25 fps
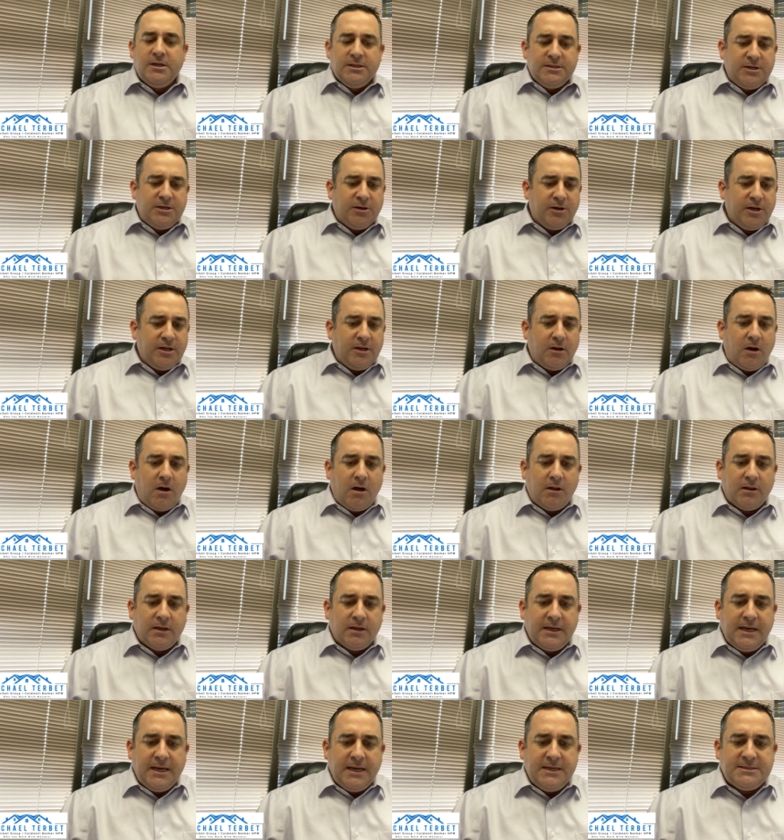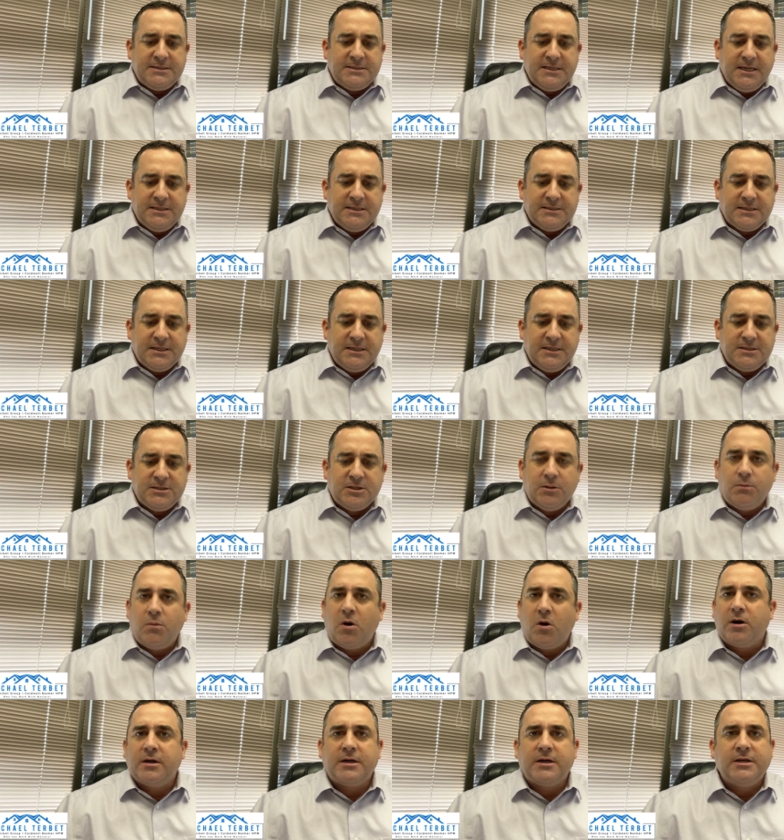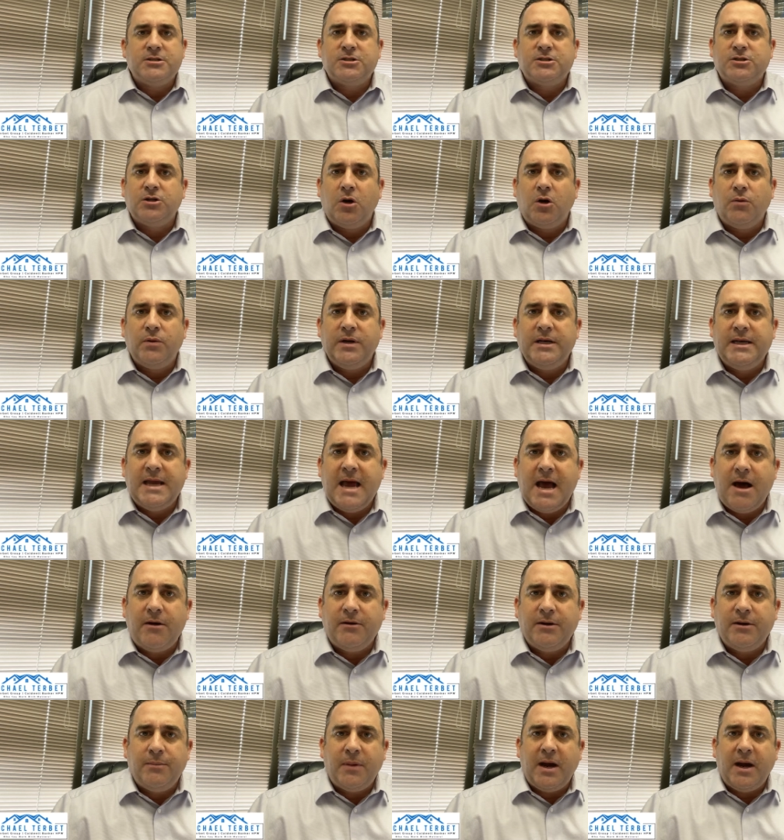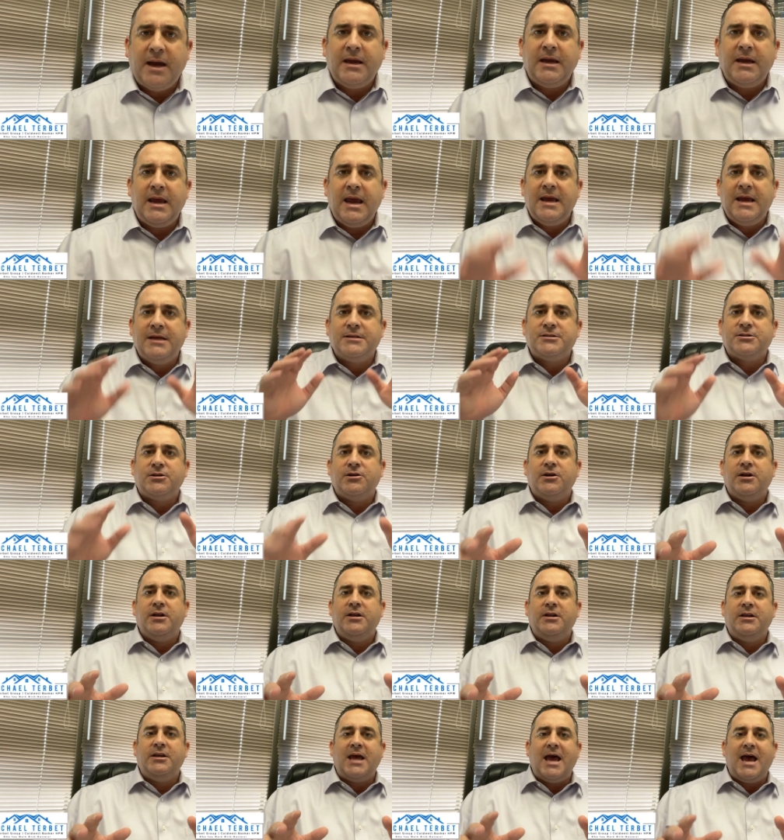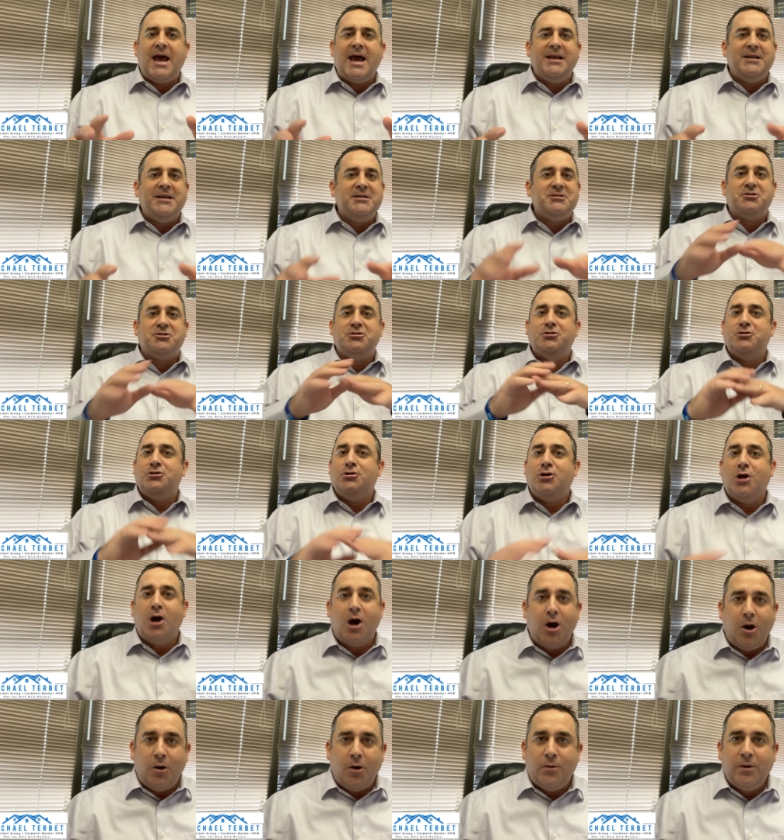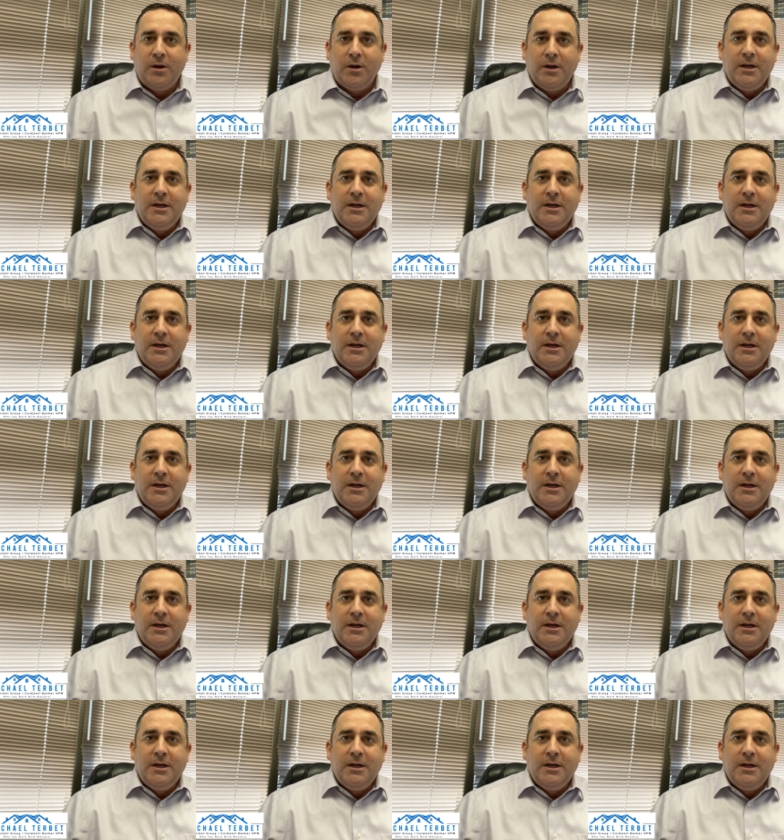During the holiday season, is the market slowing down? And my answer to that is no.